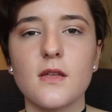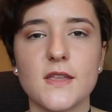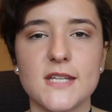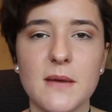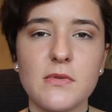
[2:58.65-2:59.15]

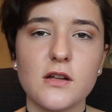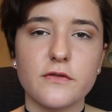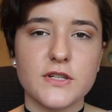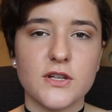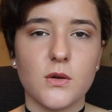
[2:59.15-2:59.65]
The table
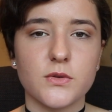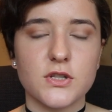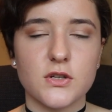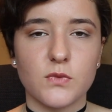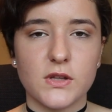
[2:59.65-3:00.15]
of
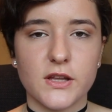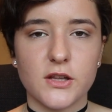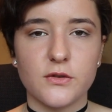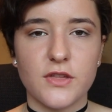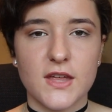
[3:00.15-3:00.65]
results will
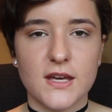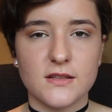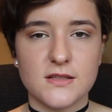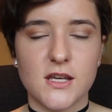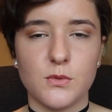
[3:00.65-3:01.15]
include
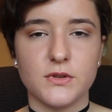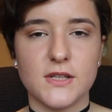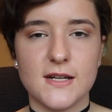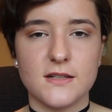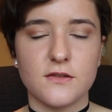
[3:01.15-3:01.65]
things that you will
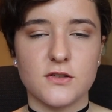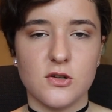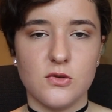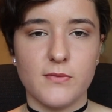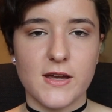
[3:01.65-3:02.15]
need
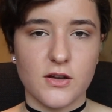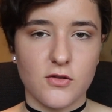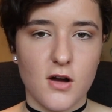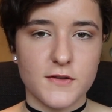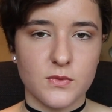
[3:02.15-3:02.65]
to make the
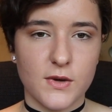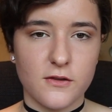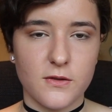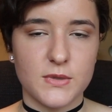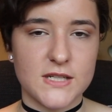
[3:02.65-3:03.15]
graphs
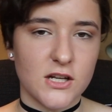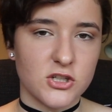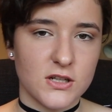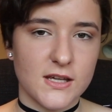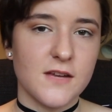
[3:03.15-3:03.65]
with,
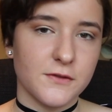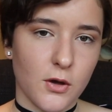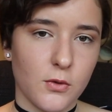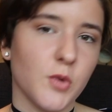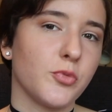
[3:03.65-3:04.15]
potentially, even though you're